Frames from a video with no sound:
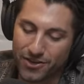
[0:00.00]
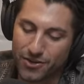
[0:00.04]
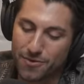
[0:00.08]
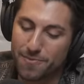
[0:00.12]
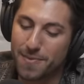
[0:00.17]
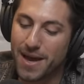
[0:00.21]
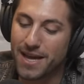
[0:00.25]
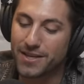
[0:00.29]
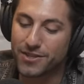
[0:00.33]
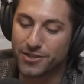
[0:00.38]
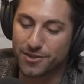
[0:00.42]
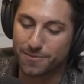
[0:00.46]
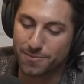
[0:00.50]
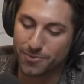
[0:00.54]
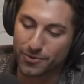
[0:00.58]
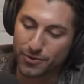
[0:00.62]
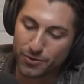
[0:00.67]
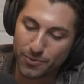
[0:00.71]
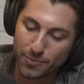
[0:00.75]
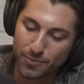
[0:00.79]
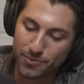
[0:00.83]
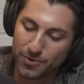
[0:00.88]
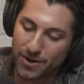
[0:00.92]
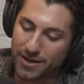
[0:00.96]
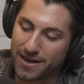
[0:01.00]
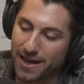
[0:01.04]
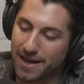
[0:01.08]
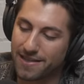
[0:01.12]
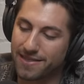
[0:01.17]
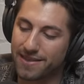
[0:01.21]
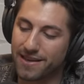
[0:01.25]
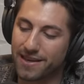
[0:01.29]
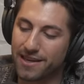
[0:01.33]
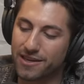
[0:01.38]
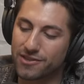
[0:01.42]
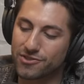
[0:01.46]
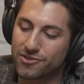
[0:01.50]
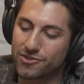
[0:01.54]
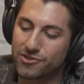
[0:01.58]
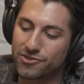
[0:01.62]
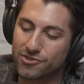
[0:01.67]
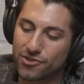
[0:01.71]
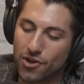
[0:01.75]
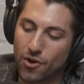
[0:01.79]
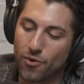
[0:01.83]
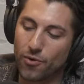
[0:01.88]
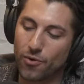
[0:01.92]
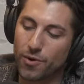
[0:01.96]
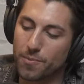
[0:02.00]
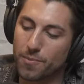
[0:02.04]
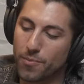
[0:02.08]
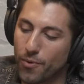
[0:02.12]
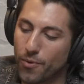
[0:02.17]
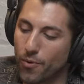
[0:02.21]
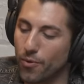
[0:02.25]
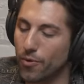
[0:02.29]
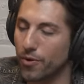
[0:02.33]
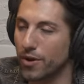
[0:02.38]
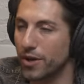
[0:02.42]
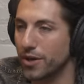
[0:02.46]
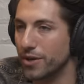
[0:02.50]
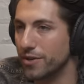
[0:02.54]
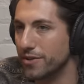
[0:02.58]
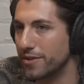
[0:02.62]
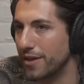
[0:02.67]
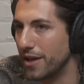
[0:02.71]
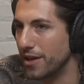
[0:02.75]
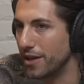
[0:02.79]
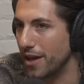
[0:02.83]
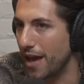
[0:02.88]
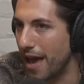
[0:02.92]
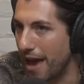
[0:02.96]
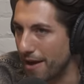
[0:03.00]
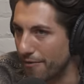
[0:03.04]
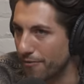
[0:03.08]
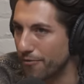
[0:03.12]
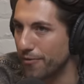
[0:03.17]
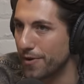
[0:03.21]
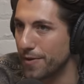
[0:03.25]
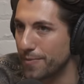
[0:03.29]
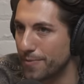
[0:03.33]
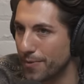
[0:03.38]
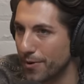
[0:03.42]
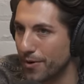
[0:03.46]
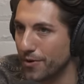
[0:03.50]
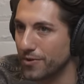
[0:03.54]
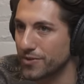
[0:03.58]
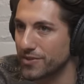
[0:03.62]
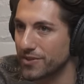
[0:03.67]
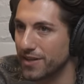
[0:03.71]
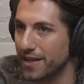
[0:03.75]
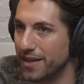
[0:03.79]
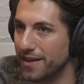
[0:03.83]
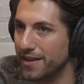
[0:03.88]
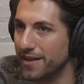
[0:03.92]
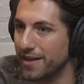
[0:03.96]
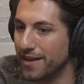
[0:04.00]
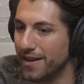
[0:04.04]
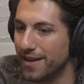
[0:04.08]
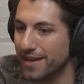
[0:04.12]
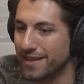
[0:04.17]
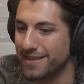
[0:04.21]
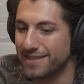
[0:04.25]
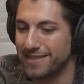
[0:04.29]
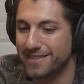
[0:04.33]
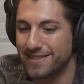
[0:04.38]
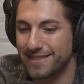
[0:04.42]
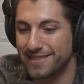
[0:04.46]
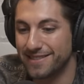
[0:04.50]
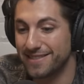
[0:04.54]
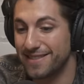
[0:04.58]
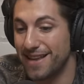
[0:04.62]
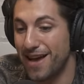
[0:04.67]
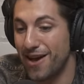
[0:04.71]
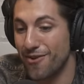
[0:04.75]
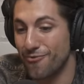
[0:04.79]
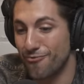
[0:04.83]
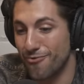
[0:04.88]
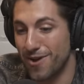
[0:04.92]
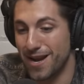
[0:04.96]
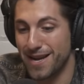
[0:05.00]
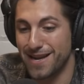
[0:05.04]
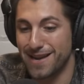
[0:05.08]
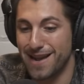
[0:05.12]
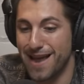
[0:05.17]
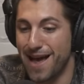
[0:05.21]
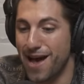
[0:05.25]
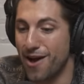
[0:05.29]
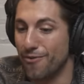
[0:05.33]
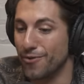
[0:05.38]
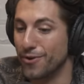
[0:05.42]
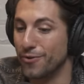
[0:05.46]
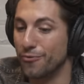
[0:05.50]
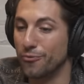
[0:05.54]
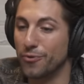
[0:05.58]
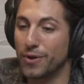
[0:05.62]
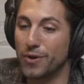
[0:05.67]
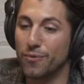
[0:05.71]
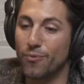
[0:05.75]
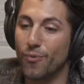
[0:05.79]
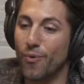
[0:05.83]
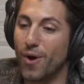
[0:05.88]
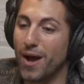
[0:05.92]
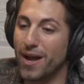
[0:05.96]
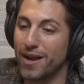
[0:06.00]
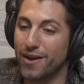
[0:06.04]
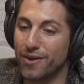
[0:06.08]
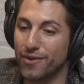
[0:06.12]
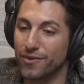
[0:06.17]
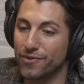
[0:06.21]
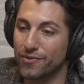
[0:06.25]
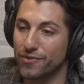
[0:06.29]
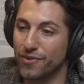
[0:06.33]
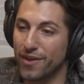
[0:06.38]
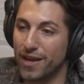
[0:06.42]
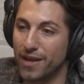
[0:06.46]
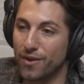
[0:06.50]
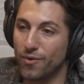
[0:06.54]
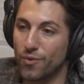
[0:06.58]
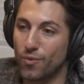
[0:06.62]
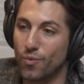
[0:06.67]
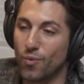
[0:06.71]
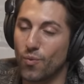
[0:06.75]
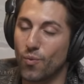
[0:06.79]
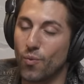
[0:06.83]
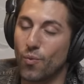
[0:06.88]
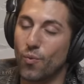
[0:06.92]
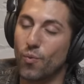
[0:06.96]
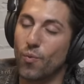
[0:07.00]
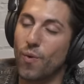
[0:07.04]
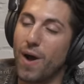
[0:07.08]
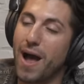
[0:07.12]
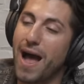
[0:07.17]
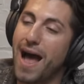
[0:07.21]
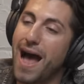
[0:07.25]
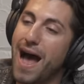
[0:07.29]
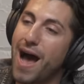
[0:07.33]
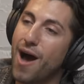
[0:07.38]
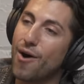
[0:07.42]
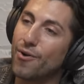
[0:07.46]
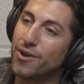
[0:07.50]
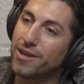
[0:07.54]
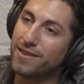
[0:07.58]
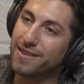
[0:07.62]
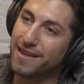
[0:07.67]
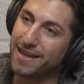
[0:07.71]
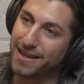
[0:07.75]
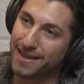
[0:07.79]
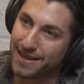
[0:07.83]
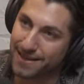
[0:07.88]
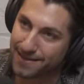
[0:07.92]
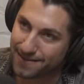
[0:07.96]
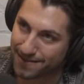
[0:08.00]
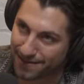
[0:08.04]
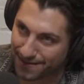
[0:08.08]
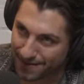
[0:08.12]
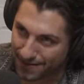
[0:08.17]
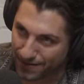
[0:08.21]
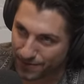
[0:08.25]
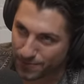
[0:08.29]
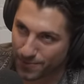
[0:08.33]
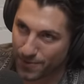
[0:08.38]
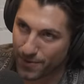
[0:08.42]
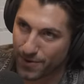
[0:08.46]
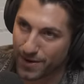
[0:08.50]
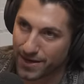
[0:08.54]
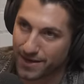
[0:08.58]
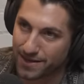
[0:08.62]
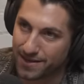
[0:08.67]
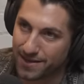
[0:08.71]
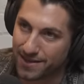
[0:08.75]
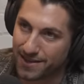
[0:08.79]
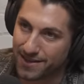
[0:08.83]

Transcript: You mentioned blueprint. I think it's so important that every person sits down right now and rewires like, how did they get to this point?